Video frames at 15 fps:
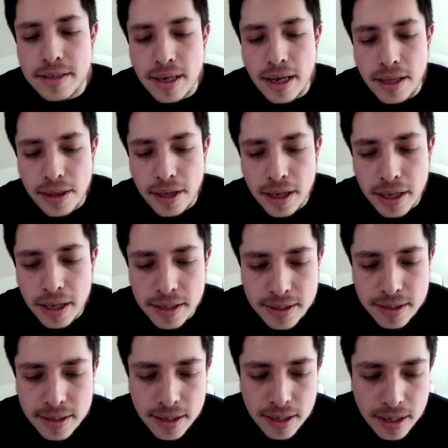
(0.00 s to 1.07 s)
I think
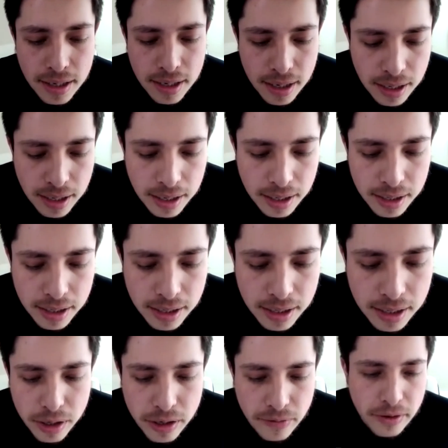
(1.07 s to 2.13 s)
he's
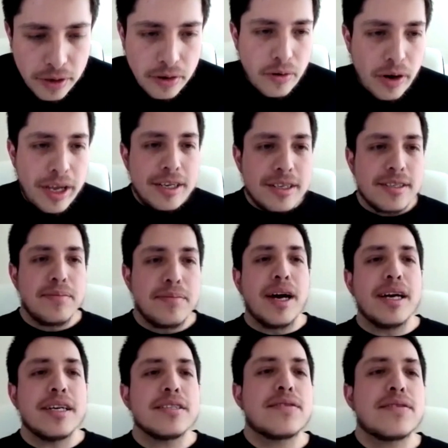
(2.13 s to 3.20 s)
one of the greatest
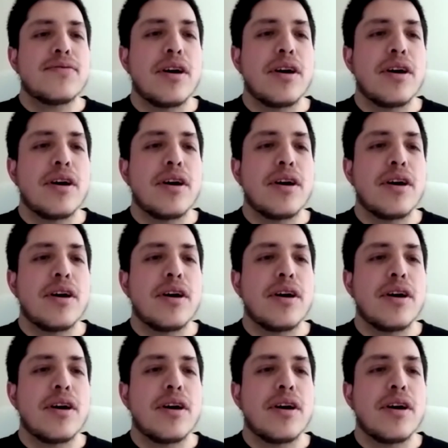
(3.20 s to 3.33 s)
minds,